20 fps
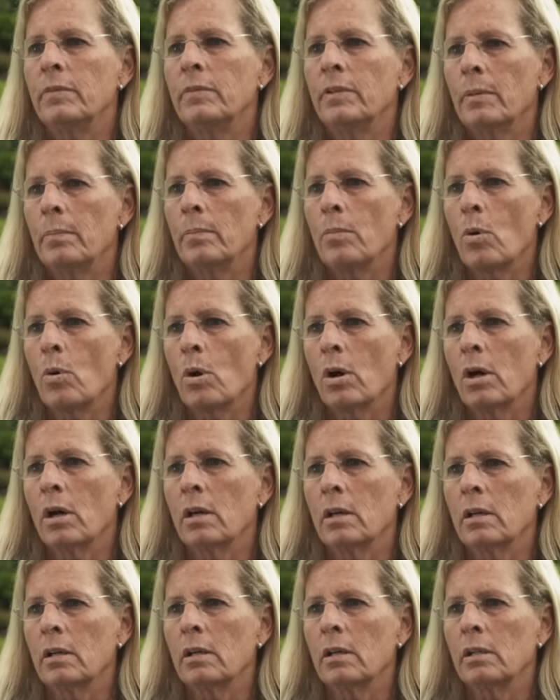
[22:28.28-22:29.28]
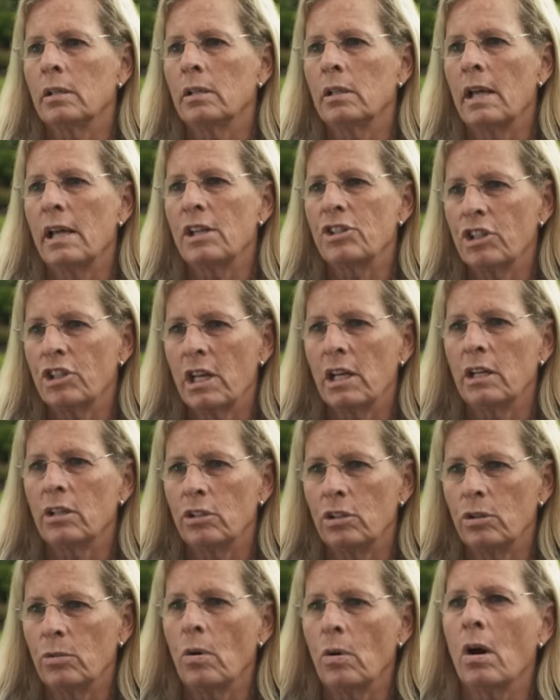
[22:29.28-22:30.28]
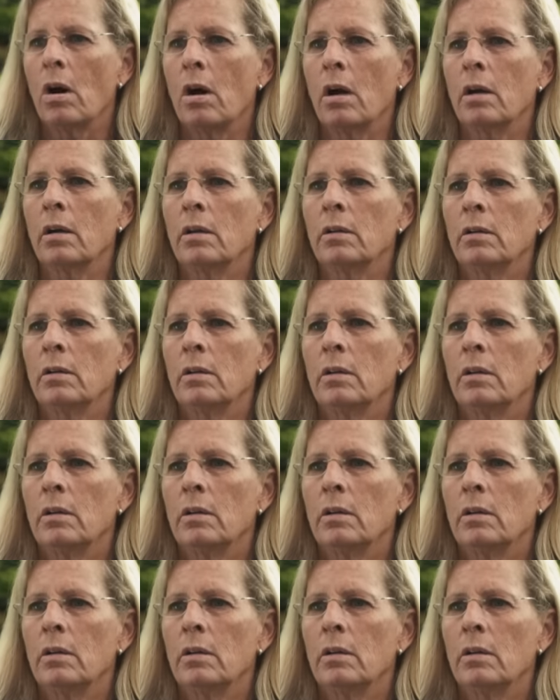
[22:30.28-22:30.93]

The more educated you are,